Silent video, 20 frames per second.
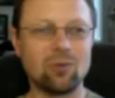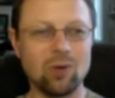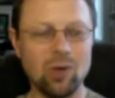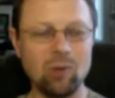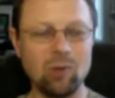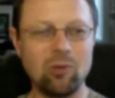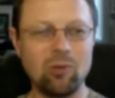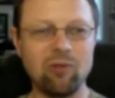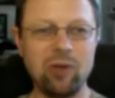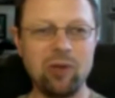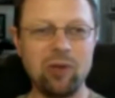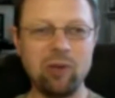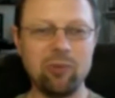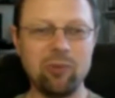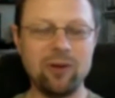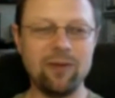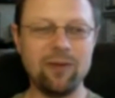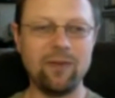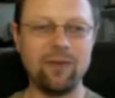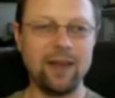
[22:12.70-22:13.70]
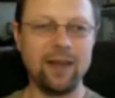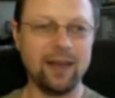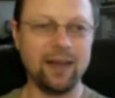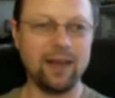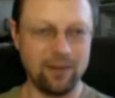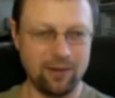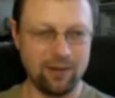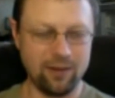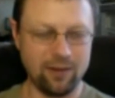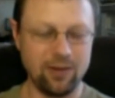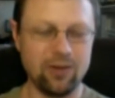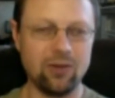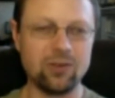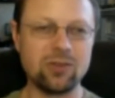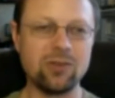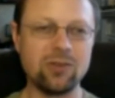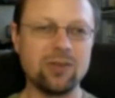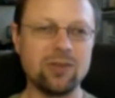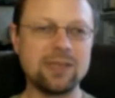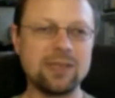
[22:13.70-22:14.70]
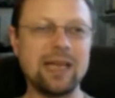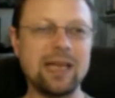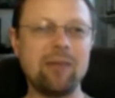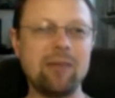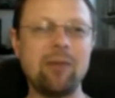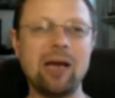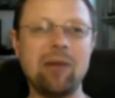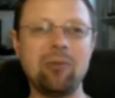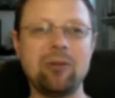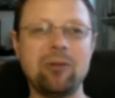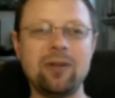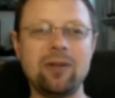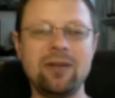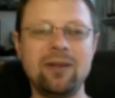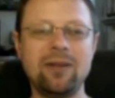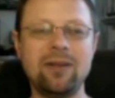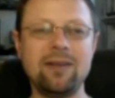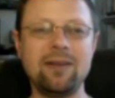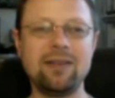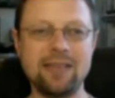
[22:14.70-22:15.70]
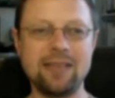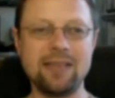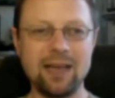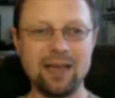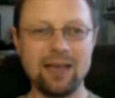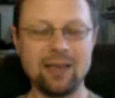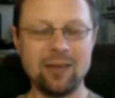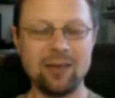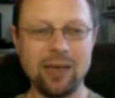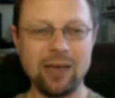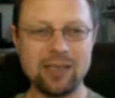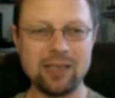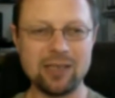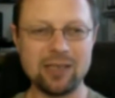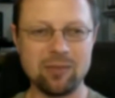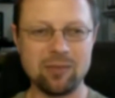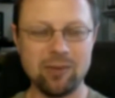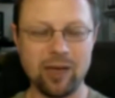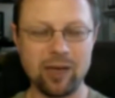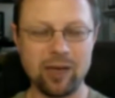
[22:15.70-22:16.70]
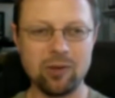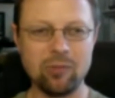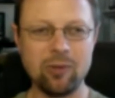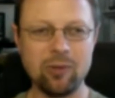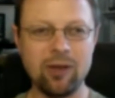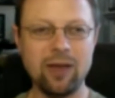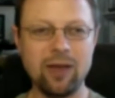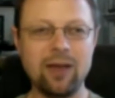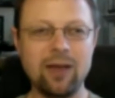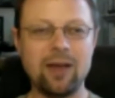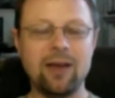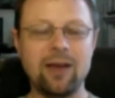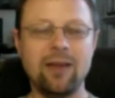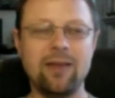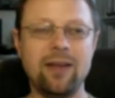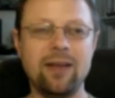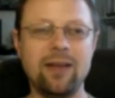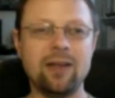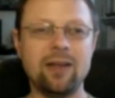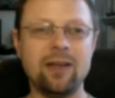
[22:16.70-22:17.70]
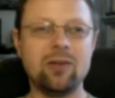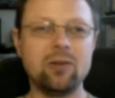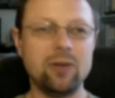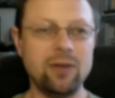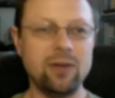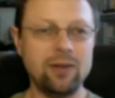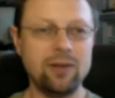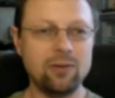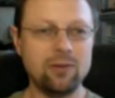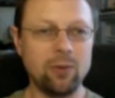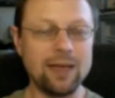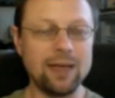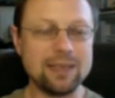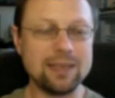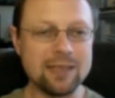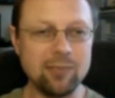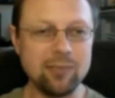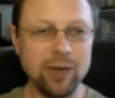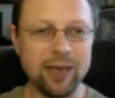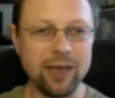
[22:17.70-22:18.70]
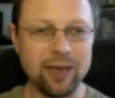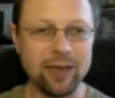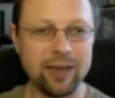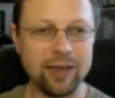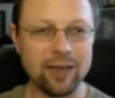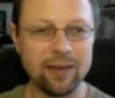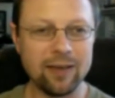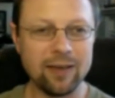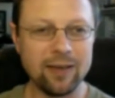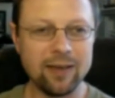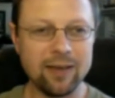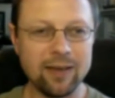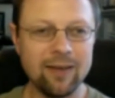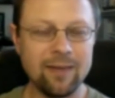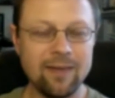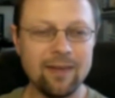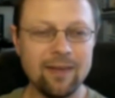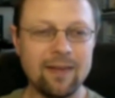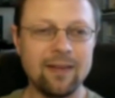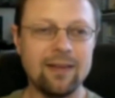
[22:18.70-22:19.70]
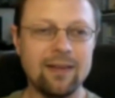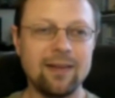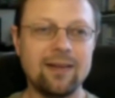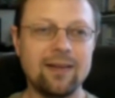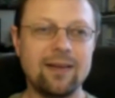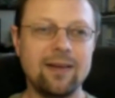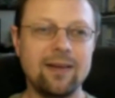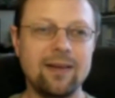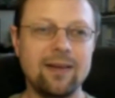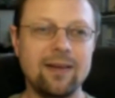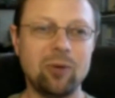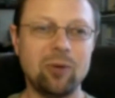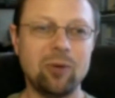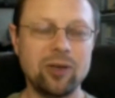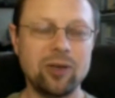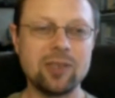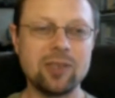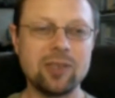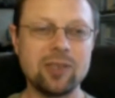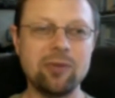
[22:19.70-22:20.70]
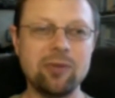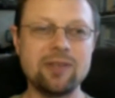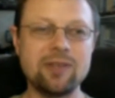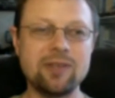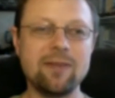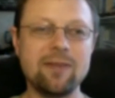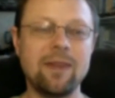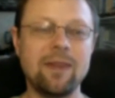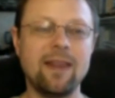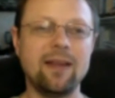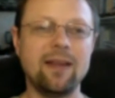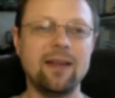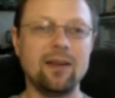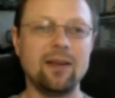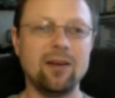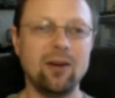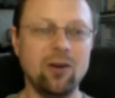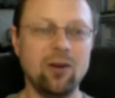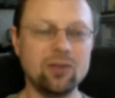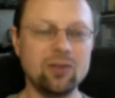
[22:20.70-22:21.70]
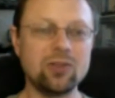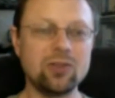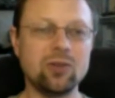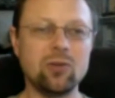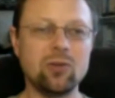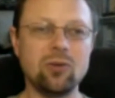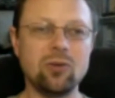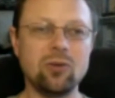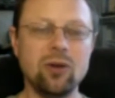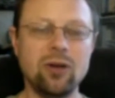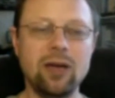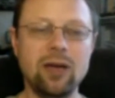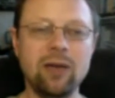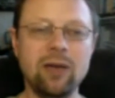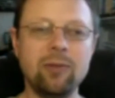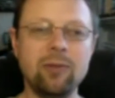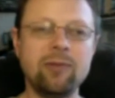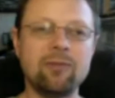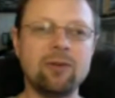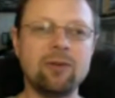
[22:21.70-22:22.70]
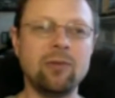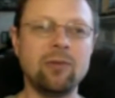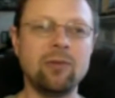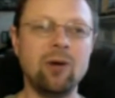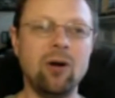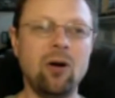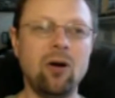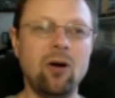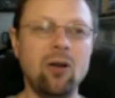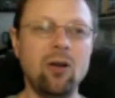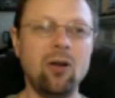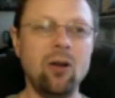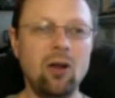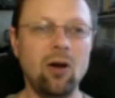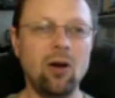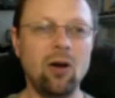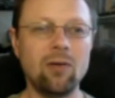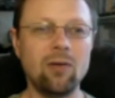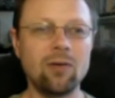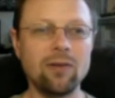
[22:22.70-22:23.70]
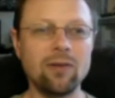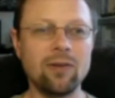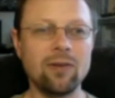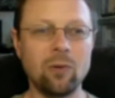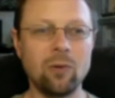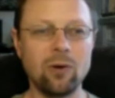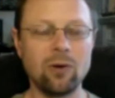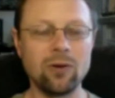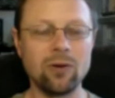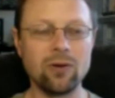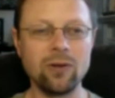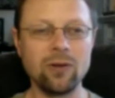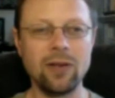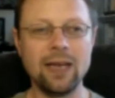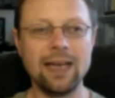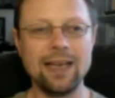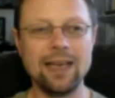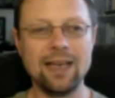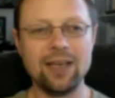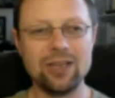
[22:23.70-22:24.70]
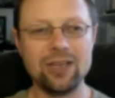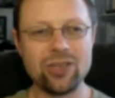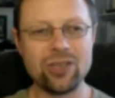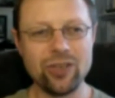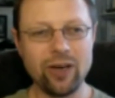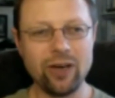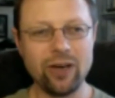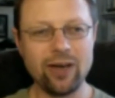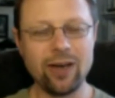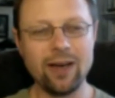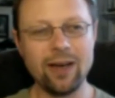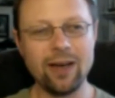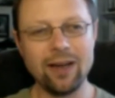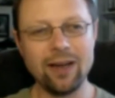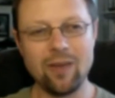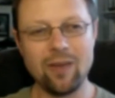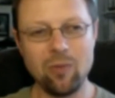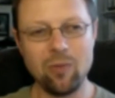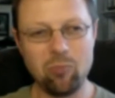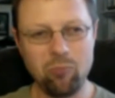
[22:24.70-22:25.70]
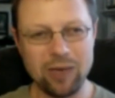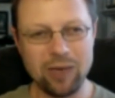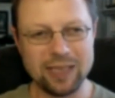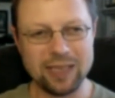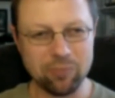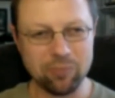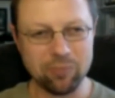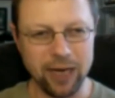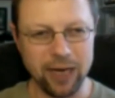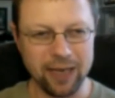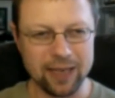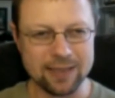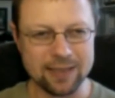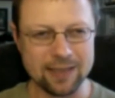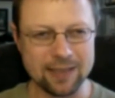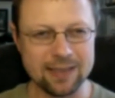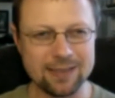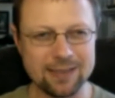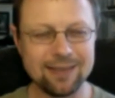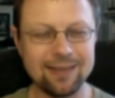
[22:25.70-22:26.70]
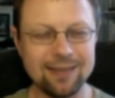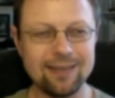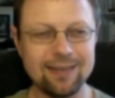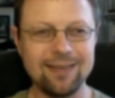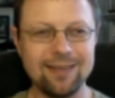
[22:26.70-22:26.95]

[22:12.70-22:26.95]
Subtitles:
group of people. And also the same happened in the second mastermind group that included twice as many participants, also coming from all over the world, sharing the best practices,